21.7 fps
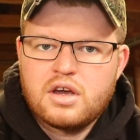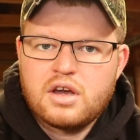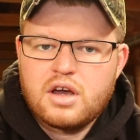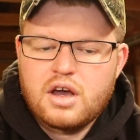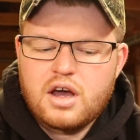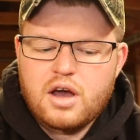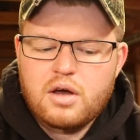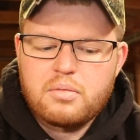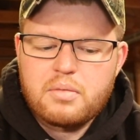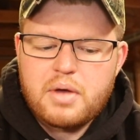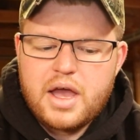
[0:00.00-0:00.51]

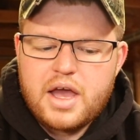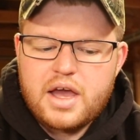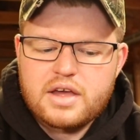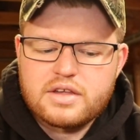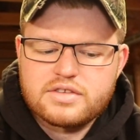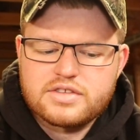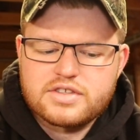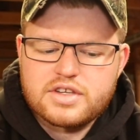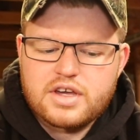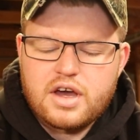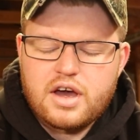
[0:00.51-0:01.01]

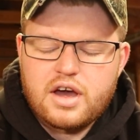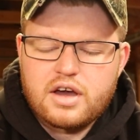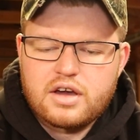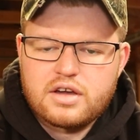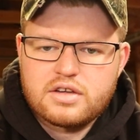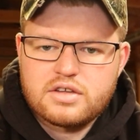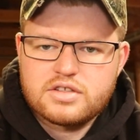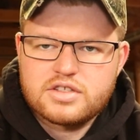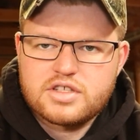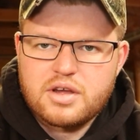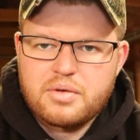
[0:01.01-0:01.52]
as
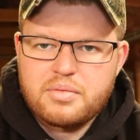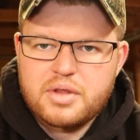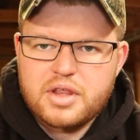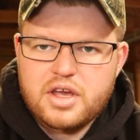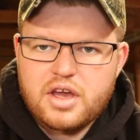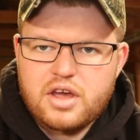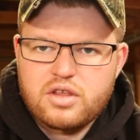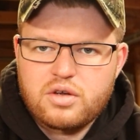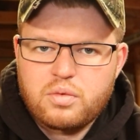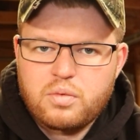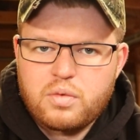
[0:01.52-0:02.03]
some of
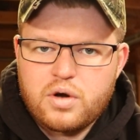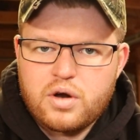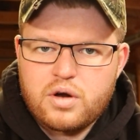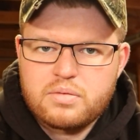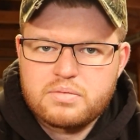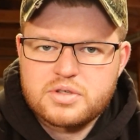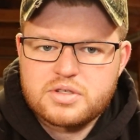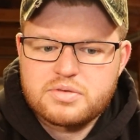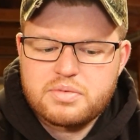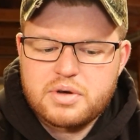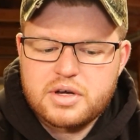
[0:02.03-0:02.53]
the other
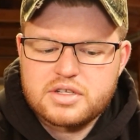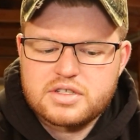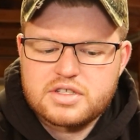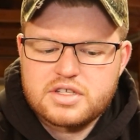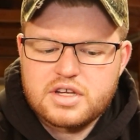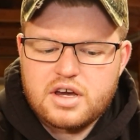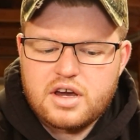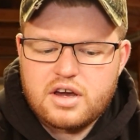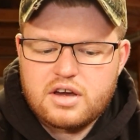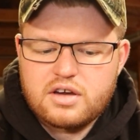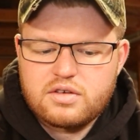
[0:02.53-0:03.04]
worms, but
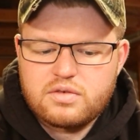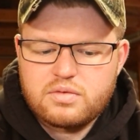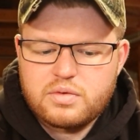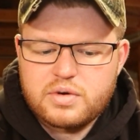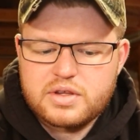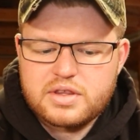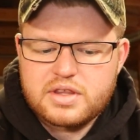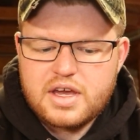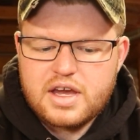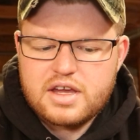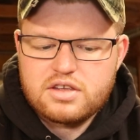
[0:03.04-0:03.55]

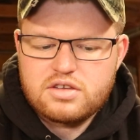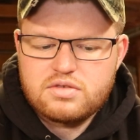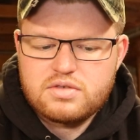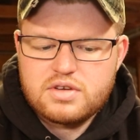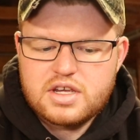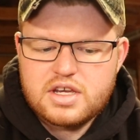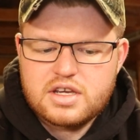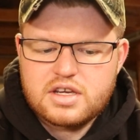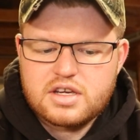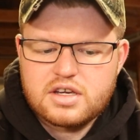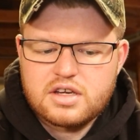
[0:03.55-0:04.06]
with that
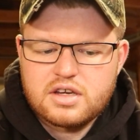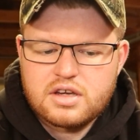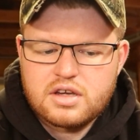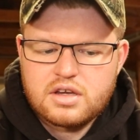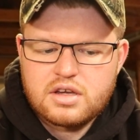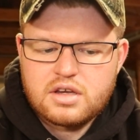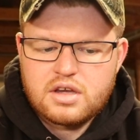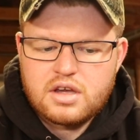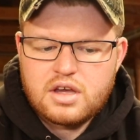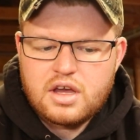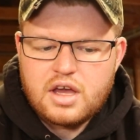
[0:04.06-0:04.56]
unique
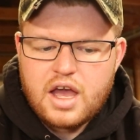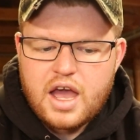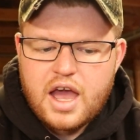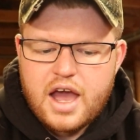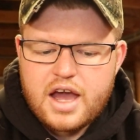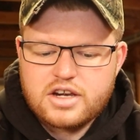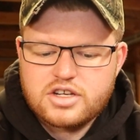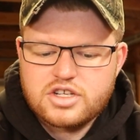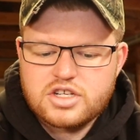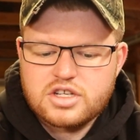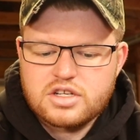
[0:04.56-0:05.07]

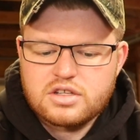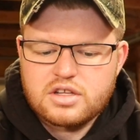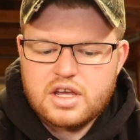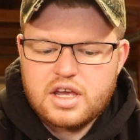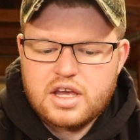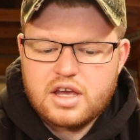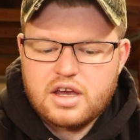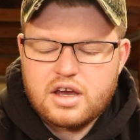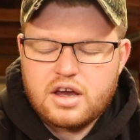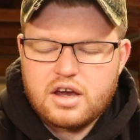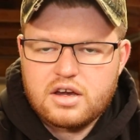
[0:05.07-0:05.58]
action,
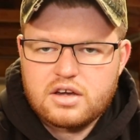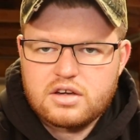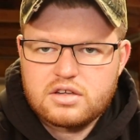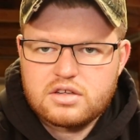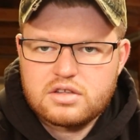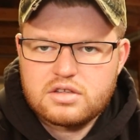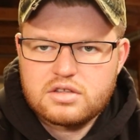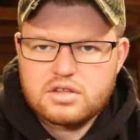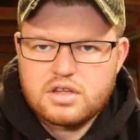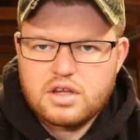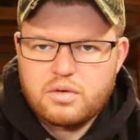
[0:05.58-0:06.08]

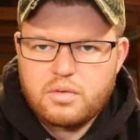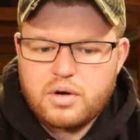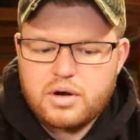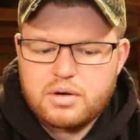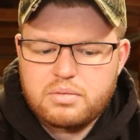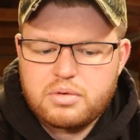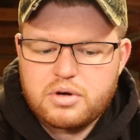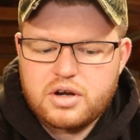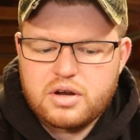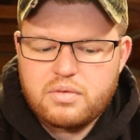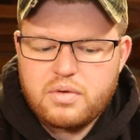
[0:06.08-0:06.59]
they
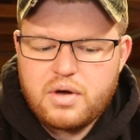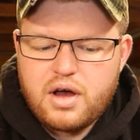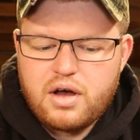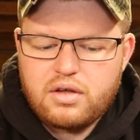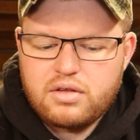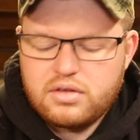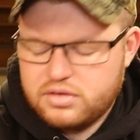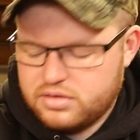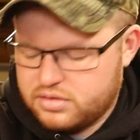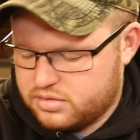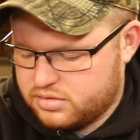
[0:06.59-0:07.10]
work pretty well.